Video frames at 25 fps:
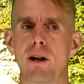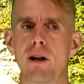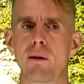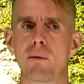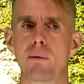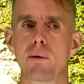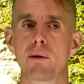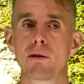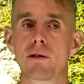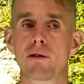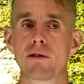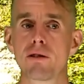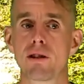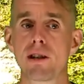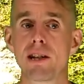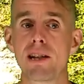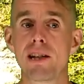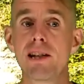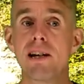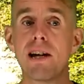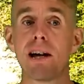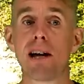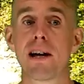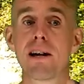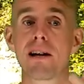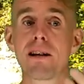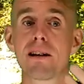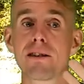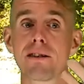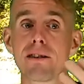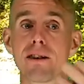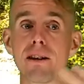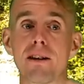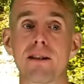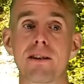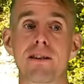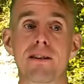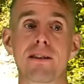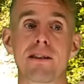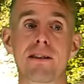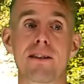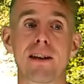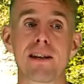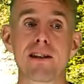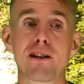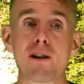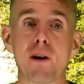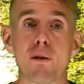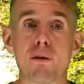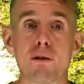we'll see that they
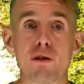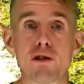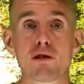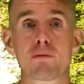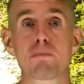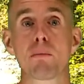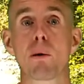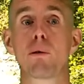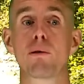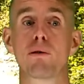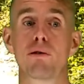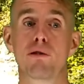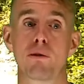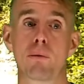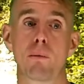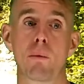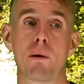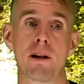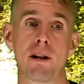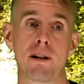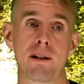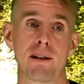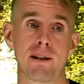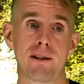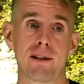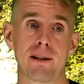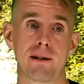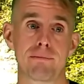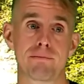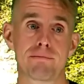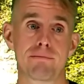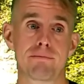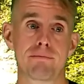correspond to one another.